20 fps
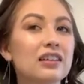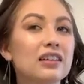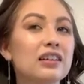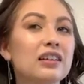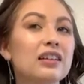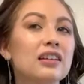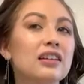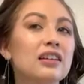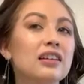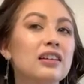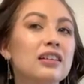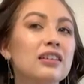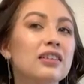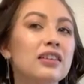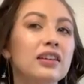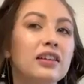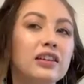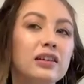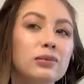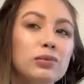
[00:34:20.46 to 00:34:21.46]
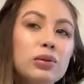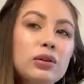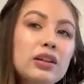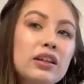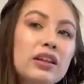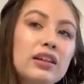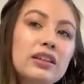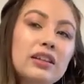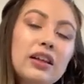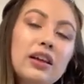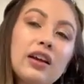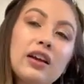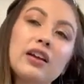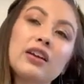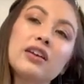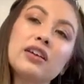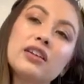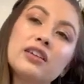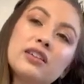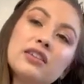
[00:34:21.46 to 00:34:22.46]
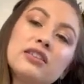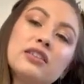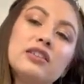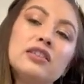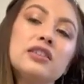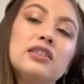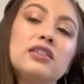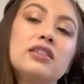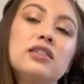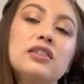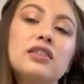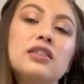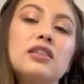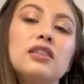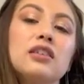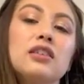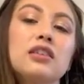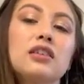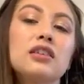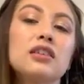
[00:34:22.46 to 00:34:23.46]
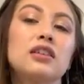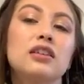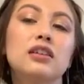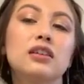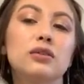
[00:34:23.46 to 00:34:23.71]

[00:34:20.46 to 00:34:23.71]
They did play like one of my